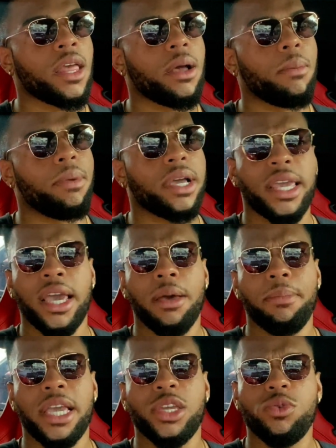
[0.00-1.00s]
But yeah,
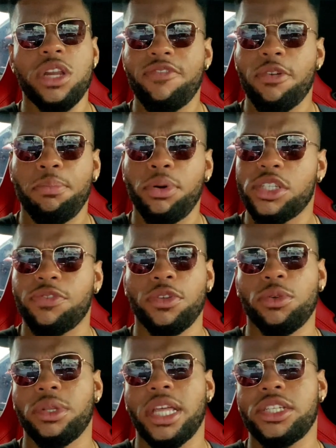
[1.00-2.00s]
man, you never push for the
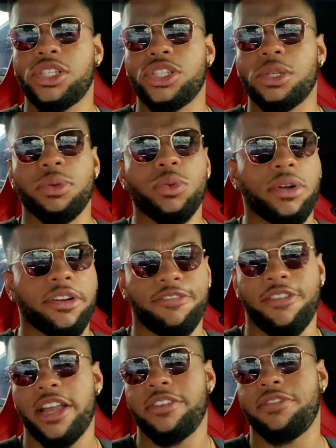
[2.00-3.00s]
relationship. You want her
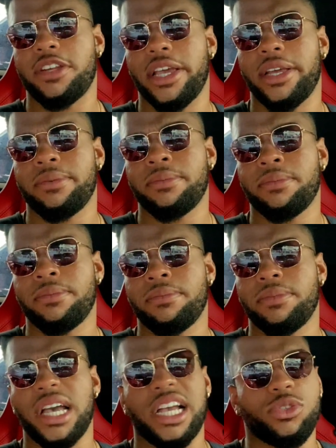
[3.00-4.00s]
fighting for that.
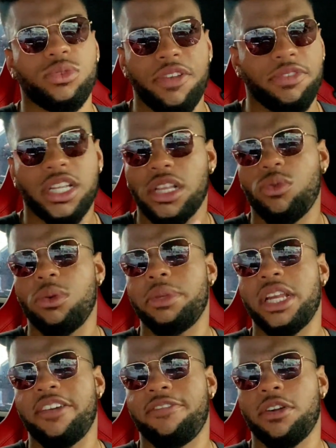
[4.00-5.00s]
Guys, you never tell a woman
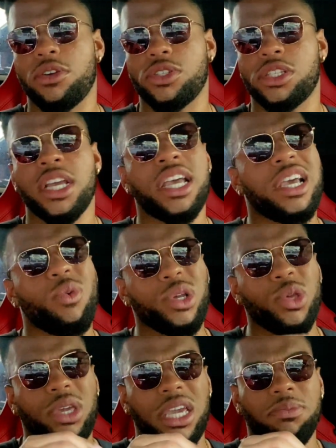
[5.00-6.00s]
that first. When
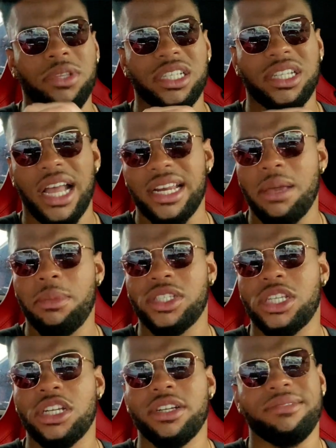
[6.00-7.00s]
you keep these dynamics
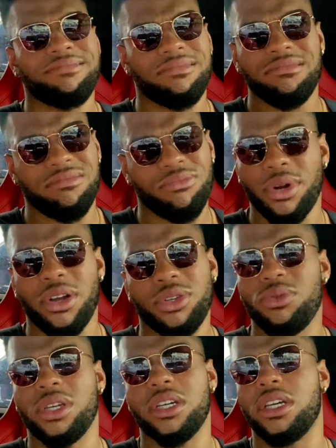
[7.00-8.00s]
here, bro, you
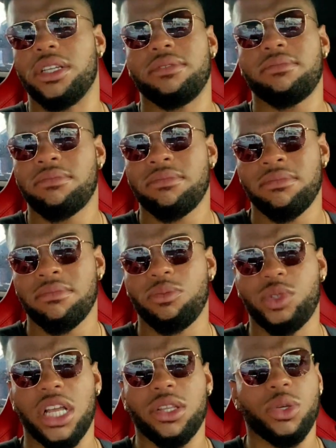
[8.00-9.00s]
good. I'm
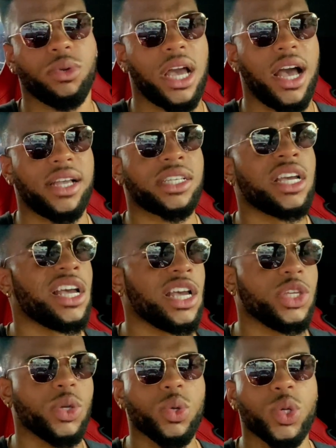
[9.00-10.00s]
telling you guys,
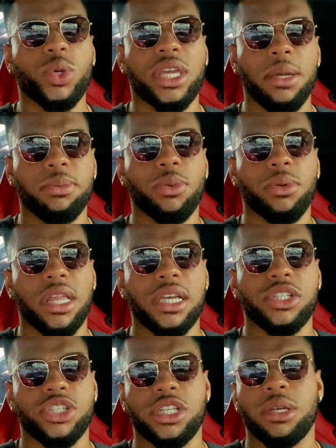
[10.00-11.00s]
you'll keep the
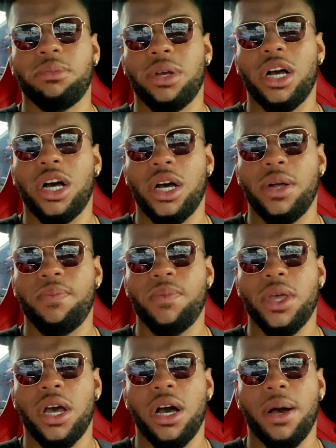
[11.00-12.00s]
relationship.
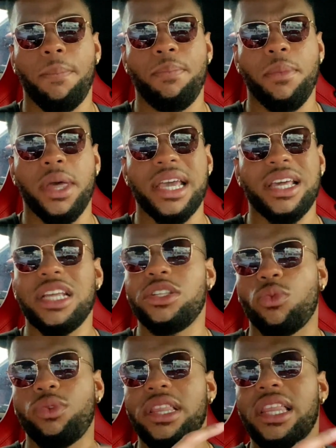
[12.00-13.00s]
The
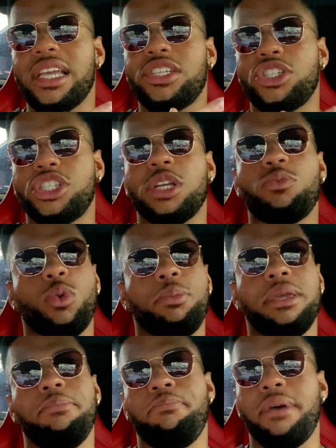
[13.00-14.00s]
relationship will
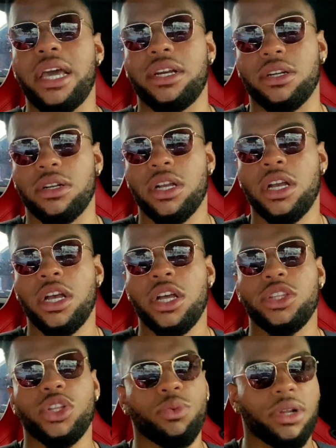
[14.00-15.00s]
be better.
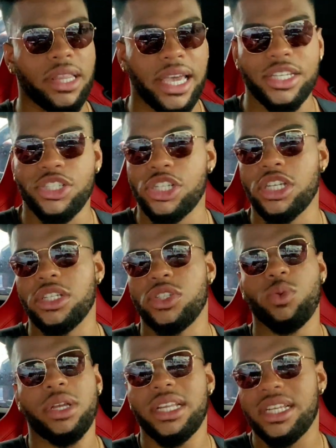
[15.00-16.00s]
The relations,
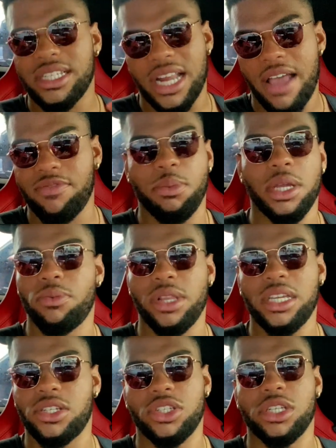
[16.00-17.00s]
it doesn't have to be a
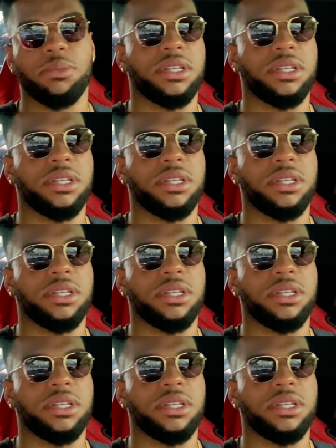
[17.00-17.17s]
relationship.